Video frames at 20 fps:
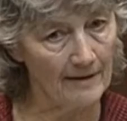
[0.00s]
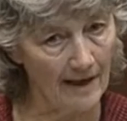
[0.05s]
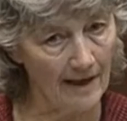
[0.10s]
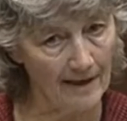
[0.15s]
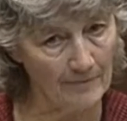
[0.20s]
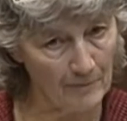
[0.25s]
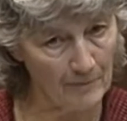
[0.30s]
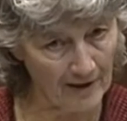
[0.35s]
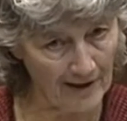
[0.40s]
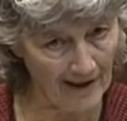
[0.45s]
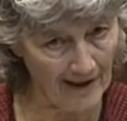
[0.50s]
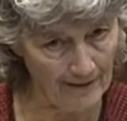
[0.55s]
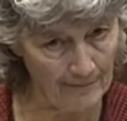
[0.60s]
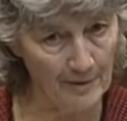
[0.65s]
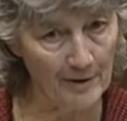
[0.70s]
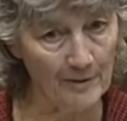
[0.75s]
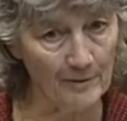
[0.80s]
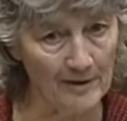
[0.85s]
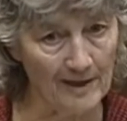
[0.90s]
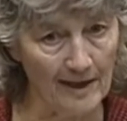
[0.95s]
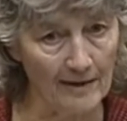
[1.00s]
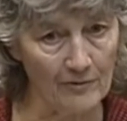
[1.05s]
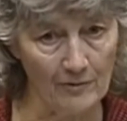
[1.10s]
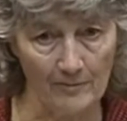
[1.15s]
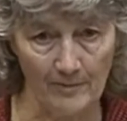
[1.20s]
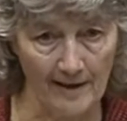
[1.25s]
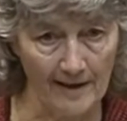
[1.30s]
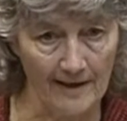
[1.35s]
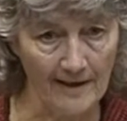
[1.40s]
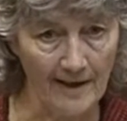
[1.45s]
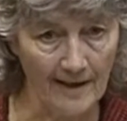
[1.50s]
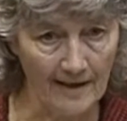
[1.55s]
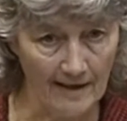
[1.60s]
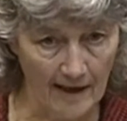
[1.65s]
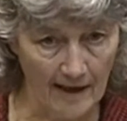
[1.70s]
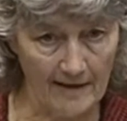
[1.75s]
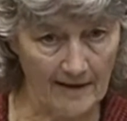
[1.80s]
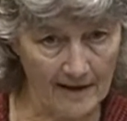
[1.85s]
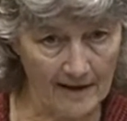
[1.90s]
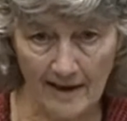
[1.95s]
I'm unhappy with that reply.
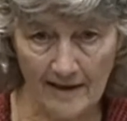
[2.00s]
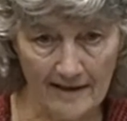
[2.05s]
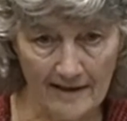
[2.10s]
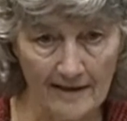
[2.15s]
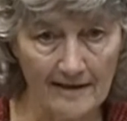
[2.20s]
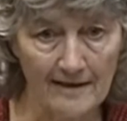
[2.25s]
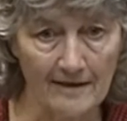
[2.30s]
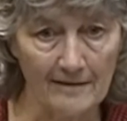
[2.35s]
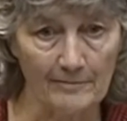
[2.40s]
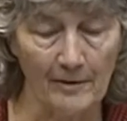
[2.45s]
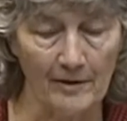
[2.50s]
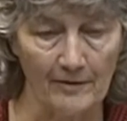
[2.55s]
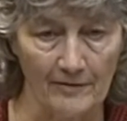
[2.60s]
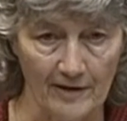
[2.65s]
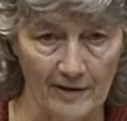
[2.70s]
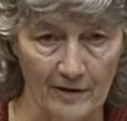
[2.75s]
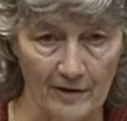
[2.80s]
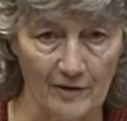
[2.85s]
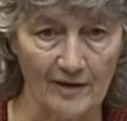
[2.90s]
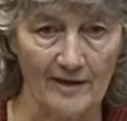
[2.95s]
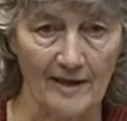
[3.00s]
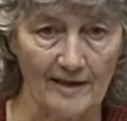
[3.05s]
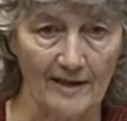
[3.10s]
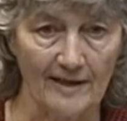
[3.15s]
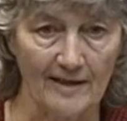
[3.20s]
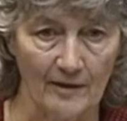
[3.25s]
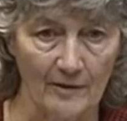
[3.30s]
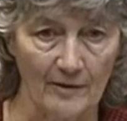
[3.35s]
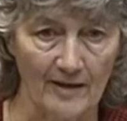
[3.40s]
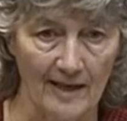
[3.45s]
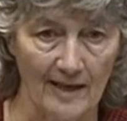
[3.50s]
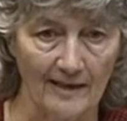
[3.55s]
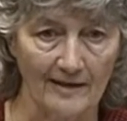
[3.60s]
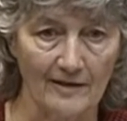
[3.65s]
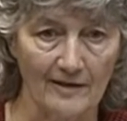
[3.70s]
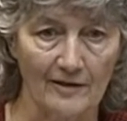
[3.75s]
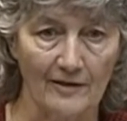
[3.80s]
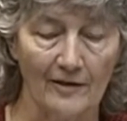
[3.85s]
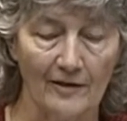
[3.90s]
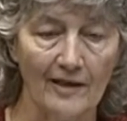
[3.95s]
The content is perfect. You're setting out the
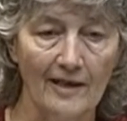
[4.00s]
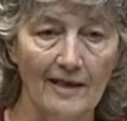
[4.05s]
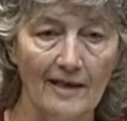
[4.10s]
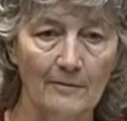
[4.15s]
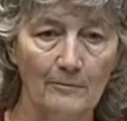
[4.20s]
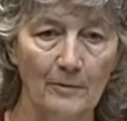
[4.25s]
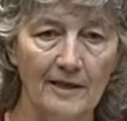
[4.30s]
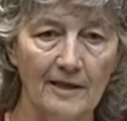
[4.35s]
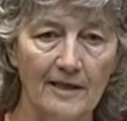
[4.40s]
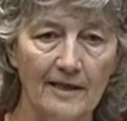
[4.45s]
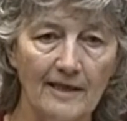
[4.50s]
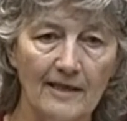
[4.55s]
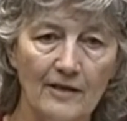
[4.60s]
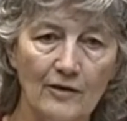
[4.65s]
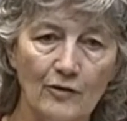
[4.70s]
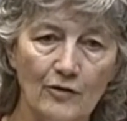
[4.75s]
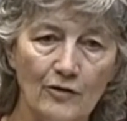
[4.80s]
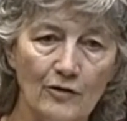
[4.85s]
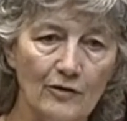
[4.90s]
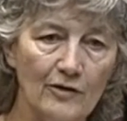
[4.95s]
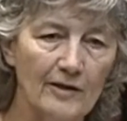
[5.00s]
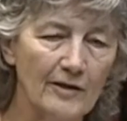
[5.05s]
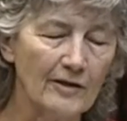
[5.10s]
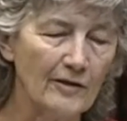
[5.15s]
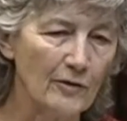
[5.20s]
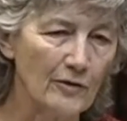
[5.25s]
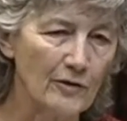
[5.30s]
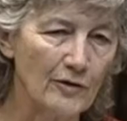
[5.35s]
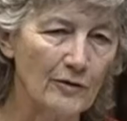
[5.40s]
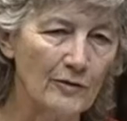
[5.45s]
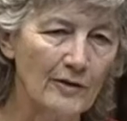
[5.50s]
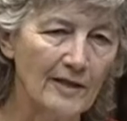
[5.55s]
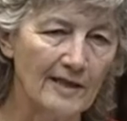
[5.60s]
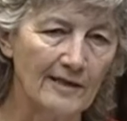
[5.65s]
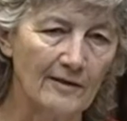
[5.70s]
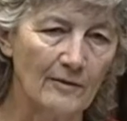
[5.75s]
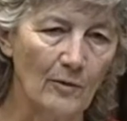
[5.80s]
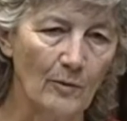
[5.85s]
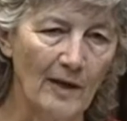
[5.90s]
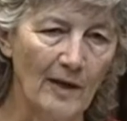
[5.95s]
answer, but you're doing it
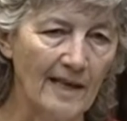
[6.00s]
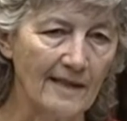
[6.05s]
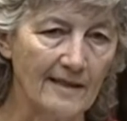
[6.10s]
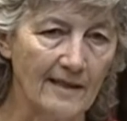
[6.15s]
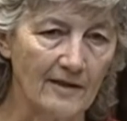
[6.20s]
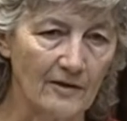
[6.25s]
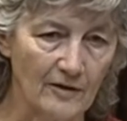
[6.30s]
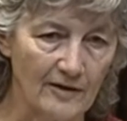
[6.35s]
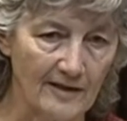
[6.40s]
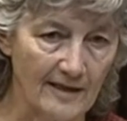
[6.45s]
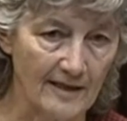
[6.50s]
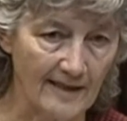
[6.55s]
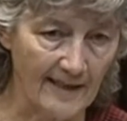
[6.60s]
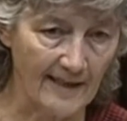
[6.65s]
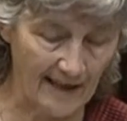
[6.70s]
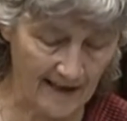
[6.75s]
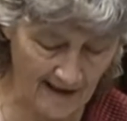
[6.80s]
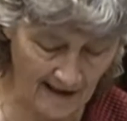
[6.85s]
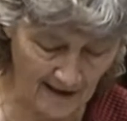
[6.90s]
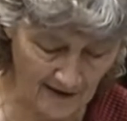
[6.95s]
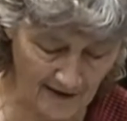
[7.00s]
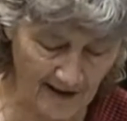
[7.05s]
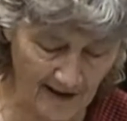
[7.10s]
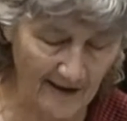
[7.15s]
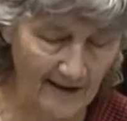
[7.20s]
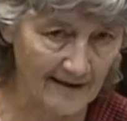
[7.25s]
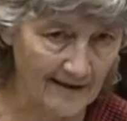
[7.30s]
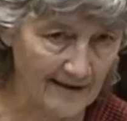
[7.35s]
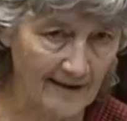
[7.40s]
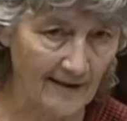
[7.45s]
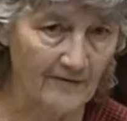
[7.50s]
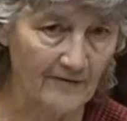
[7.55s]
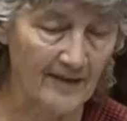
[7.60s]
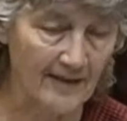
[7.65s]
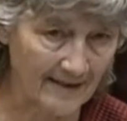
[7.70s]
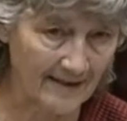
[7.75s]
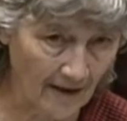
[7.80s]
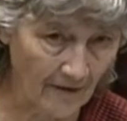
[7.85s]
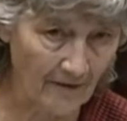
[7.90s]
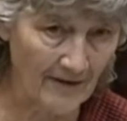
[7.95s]
in a way that doesn't take cognizance of the
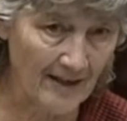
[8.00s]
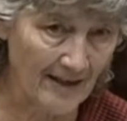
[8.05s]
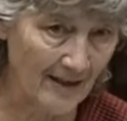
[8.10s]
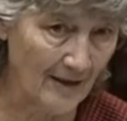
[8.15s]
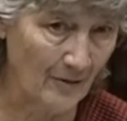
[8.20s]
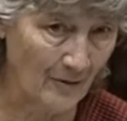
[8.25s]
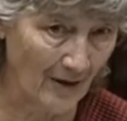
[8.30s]
17